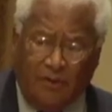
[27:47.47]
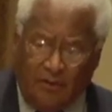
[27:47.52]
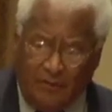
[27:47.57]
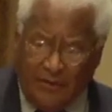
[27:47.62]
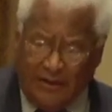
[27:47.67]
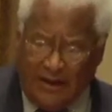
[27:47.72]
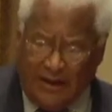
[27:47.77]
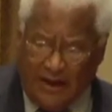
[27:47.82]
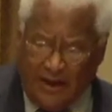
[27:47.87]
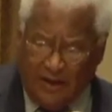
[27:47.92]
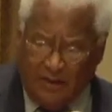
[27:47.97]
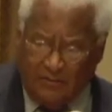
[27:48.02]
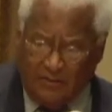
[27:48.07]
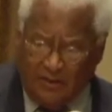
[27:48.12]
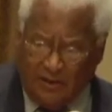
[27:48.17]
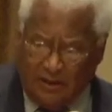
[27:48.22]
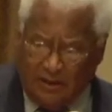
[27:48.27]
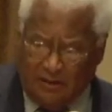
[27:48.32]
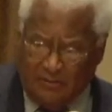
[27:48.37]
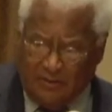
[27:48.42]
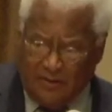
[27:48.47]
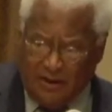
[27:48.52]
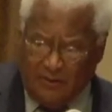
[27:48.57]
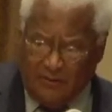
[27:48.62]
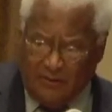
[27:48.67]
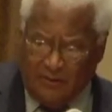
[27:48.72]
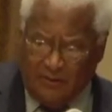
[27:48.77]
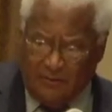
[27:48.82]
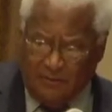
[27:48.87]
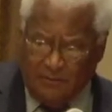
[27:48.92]
Birmingham,
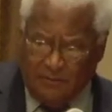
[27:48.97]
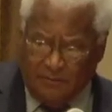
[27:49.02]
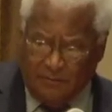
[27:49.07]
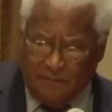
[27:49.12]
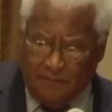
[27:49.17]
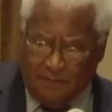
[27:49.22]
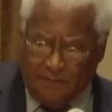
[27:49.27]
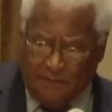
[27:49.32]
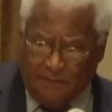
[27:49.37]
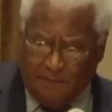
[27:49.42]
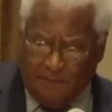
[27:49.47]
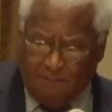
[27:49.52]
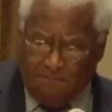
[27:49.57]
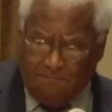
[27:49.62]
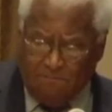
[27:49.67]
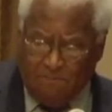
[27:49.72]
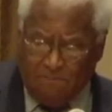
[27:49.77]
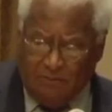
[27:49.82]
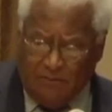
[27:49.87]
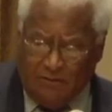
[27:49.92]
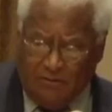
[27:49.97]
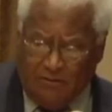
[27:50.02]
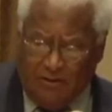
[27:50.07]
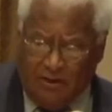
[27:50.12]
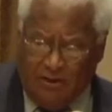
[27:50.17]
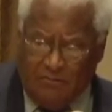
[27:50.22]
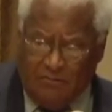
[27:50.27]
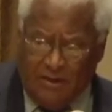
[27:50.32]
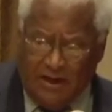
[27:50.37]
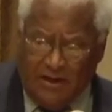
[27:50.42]
Alabama,
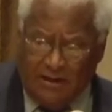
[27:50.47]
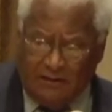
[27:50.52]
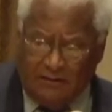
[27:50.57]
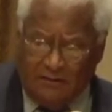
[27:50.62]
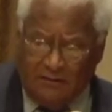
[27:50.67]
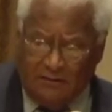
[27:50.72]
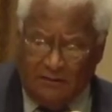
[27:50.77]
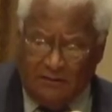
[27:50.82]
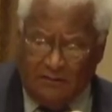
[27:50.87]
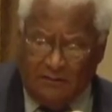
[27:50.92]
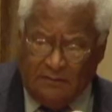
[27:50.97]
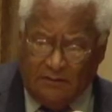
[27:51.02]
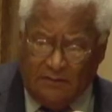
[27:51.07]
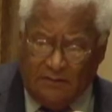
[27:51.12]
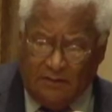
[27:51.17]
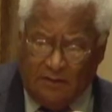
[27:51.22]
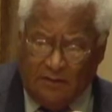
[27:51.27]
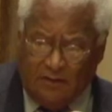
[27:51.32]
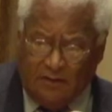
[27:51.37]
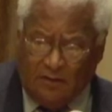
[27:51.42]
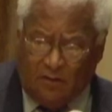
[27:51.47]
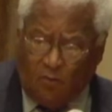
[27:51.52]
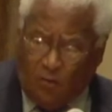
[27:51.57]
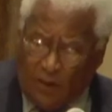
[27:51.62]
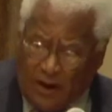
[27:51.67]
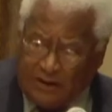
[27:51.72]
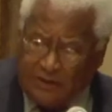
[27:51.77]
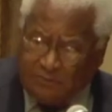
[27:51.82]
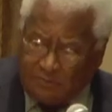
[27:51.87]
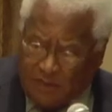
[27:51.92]
they met a
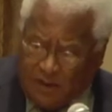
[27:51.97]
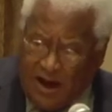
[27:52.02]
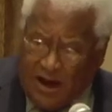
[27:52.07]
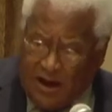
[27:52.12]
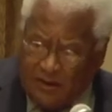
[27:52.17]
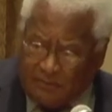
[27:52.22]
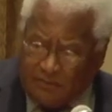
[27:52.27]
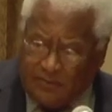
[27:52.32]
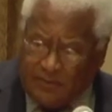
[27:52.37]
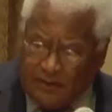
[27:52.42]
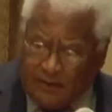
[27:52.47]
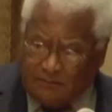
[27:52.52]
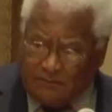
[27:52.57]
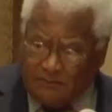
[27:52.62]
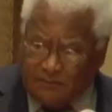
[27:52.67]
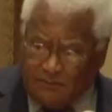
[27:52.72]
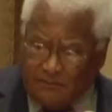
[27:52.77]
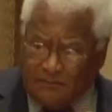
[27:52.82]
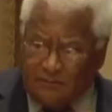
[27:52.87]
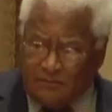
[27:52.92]
white mob that